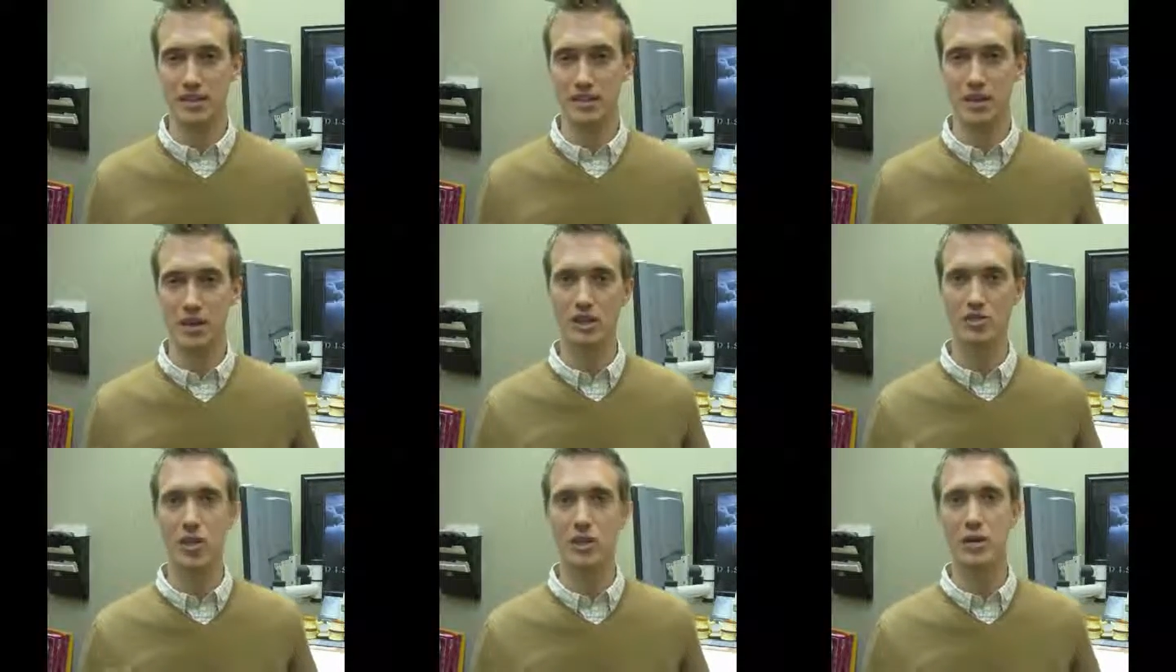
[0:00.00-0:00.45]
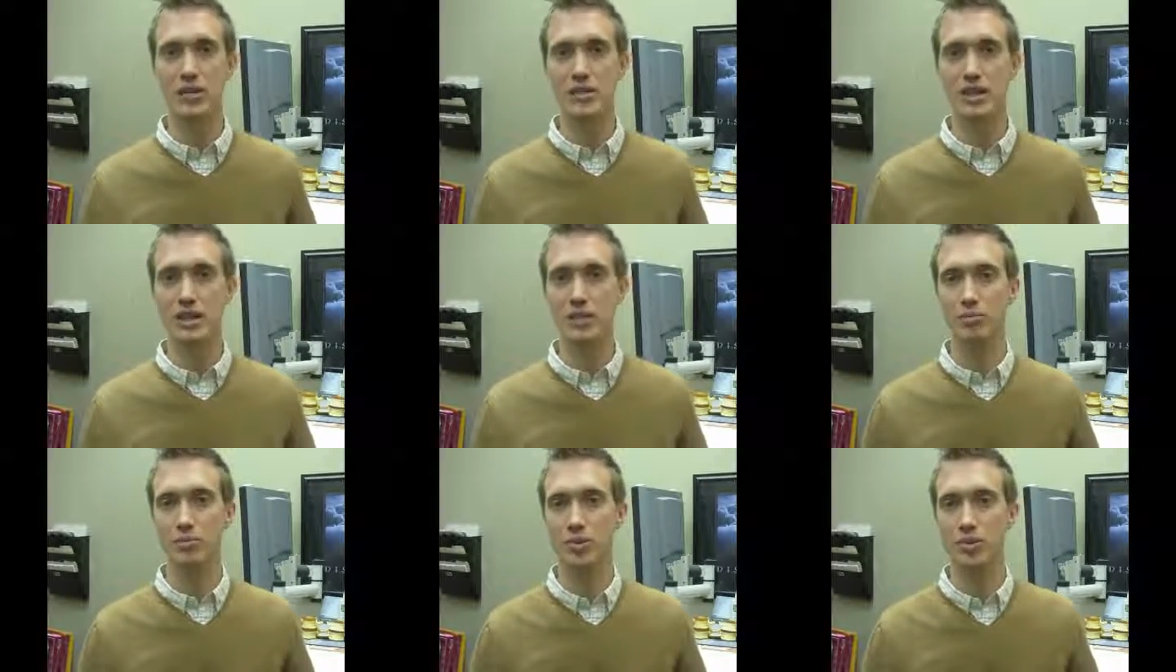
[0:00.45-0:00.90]
So that's why we
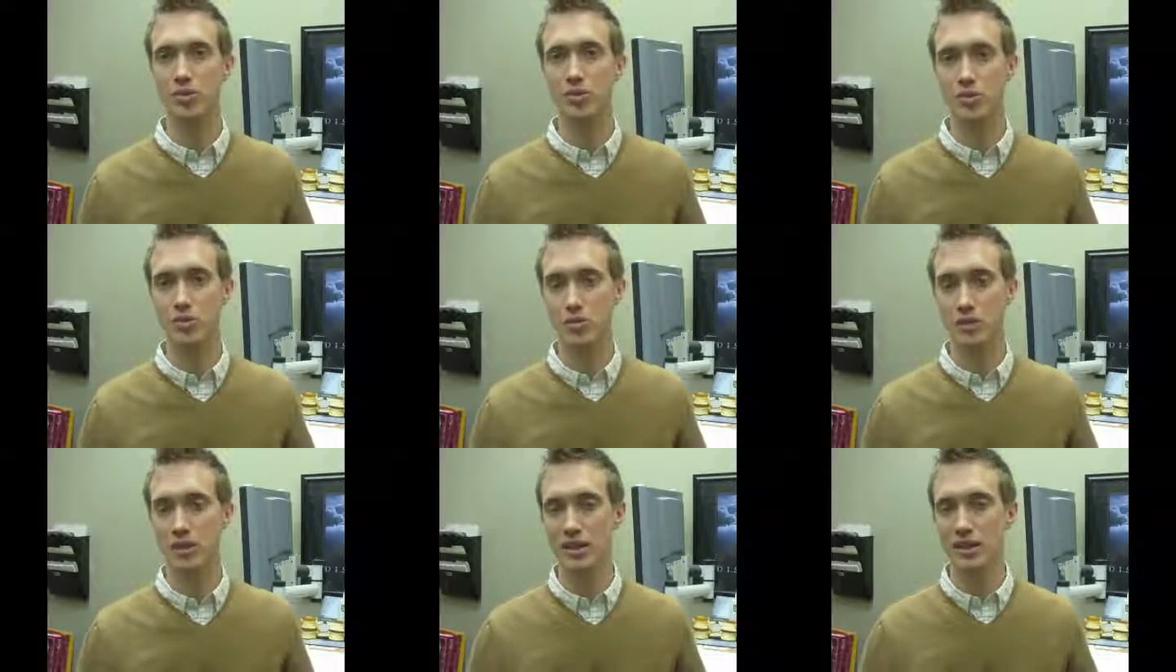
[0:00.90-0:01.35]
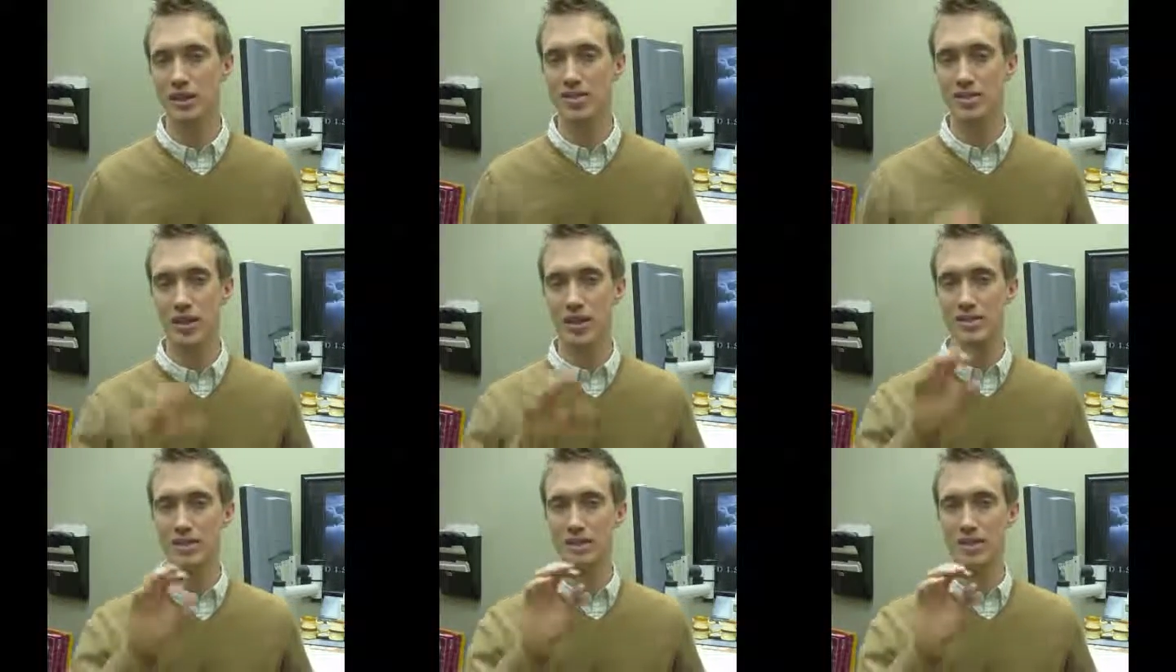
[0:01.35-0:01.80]
take a picture, so we can get a
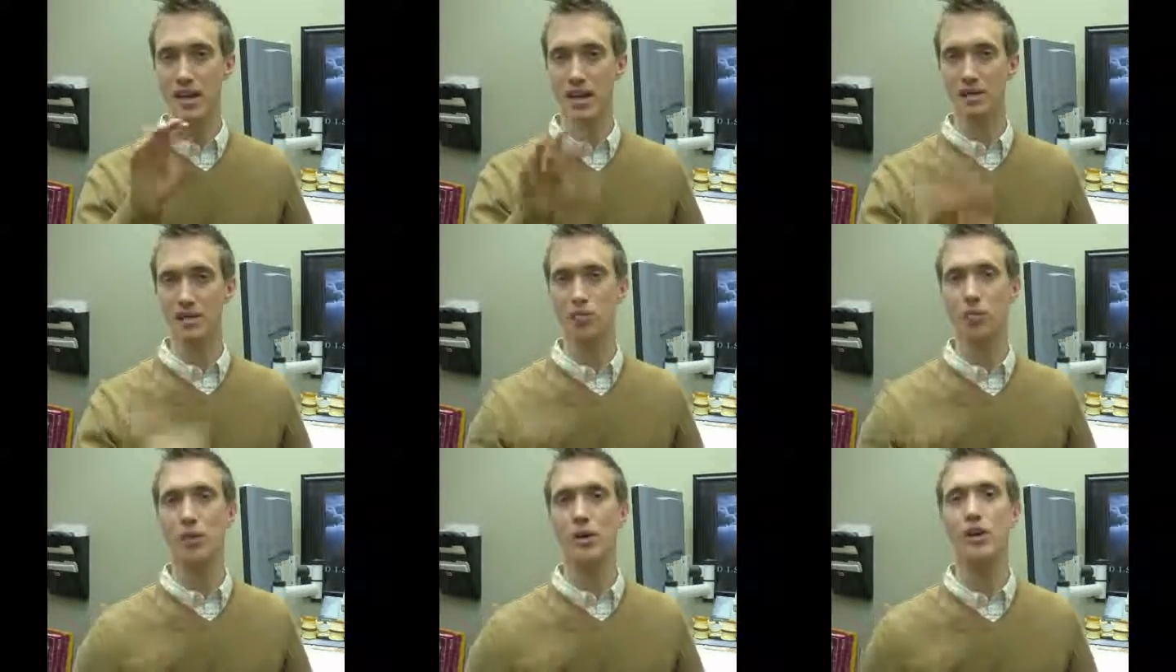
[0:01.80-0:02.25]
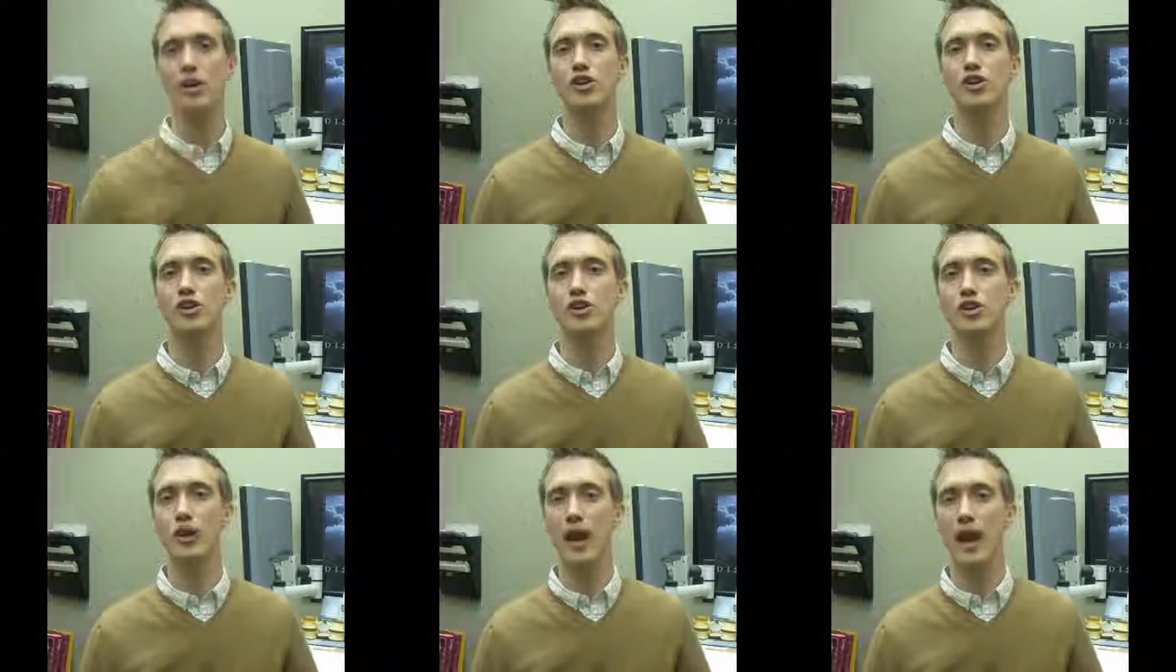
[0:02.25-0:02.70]
baseline of where
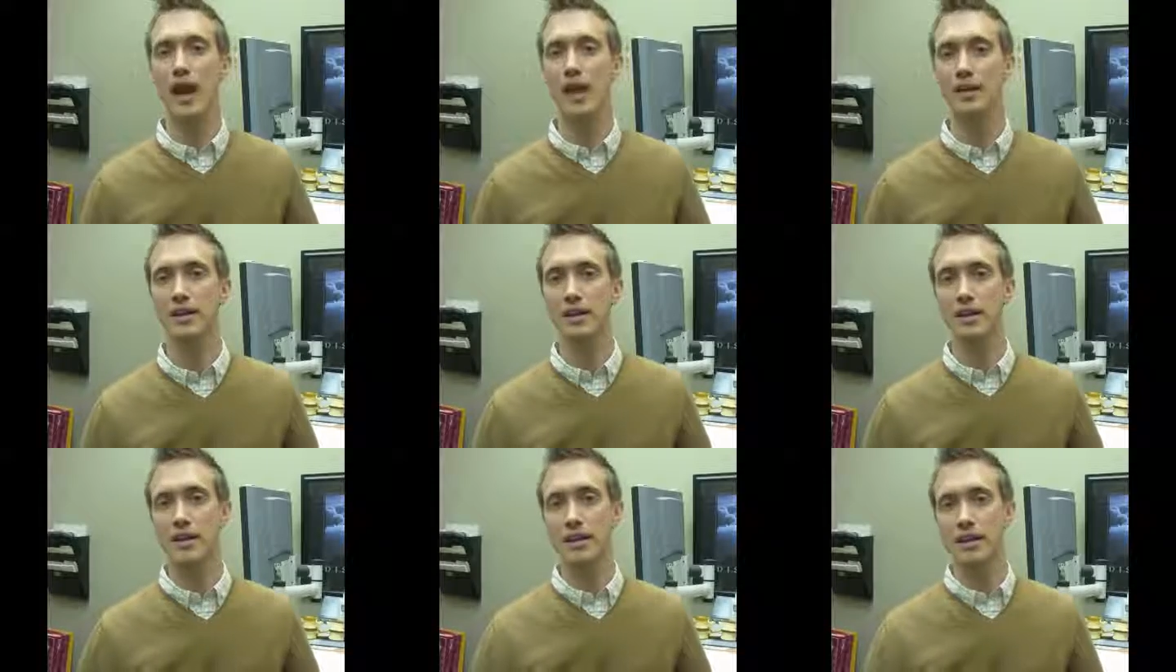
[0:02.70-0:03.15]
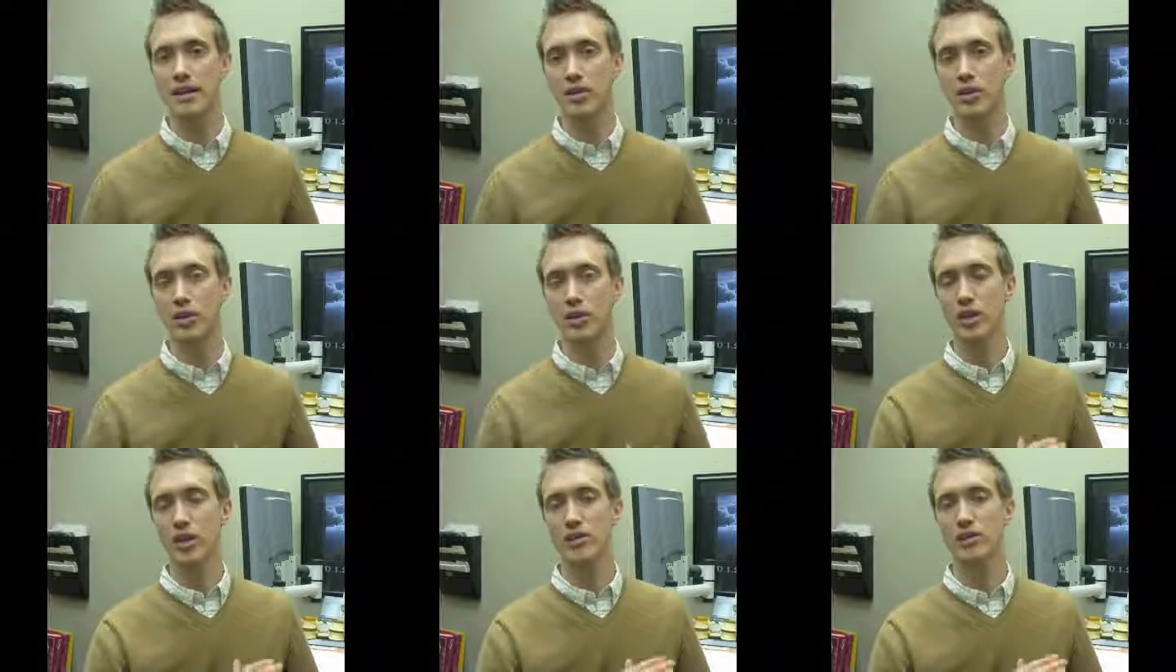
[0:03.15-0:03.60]
you're at, and
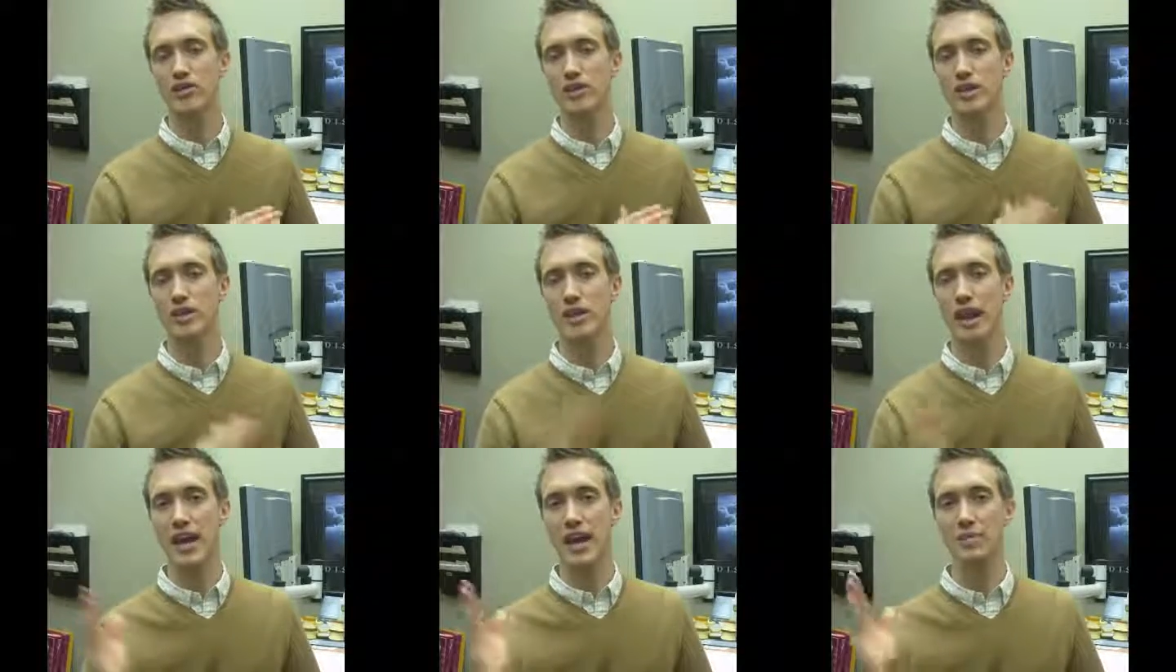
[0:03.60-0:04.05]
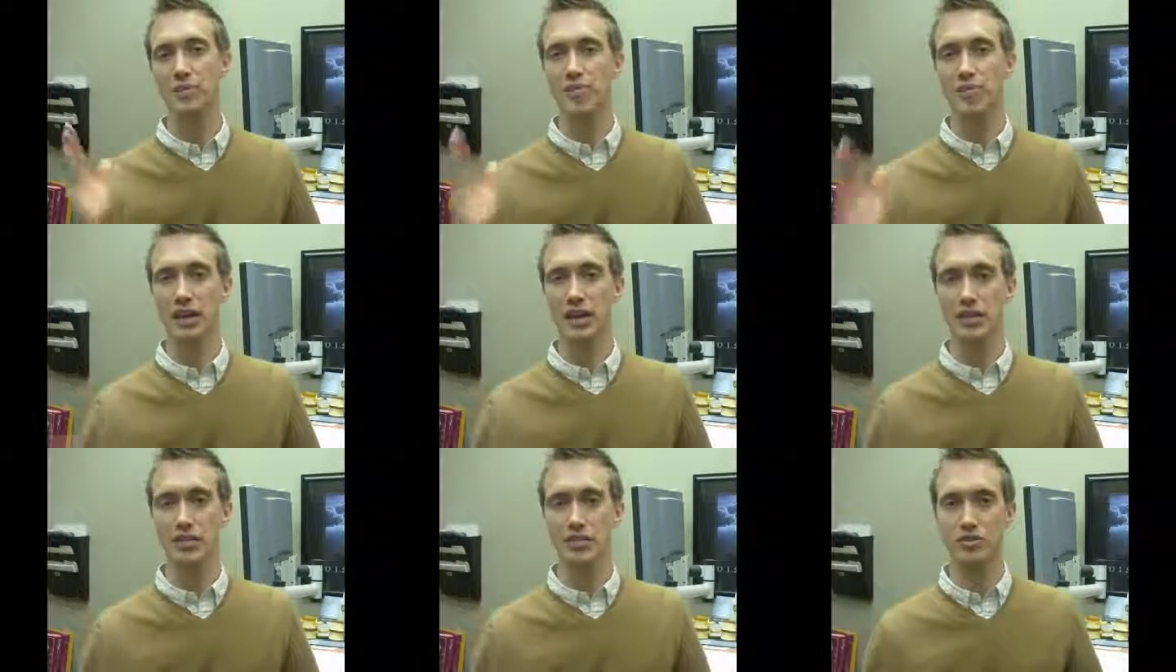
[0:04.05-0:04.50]
then we can give you a game
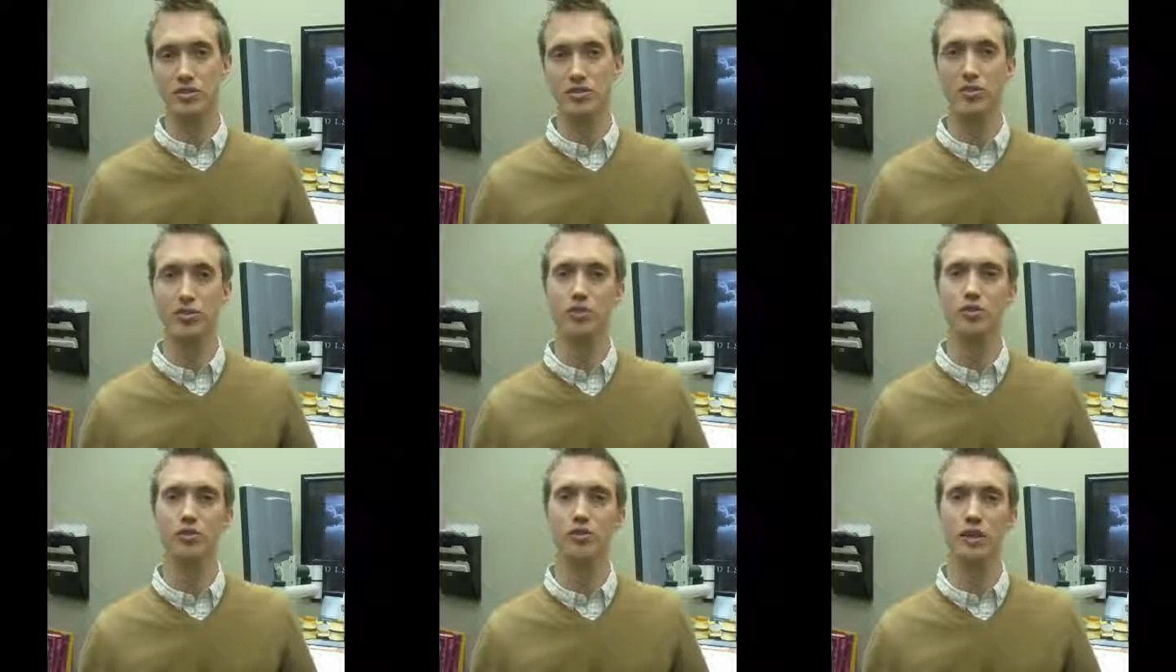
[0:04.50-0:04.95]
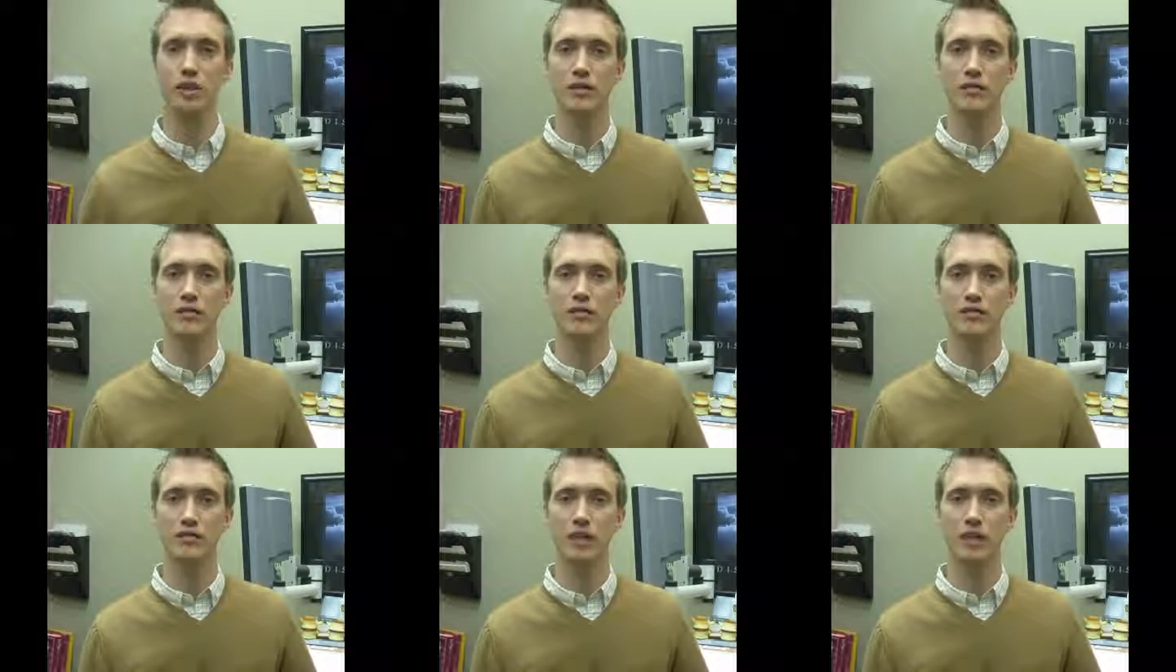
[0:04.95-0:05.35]
plan to improve it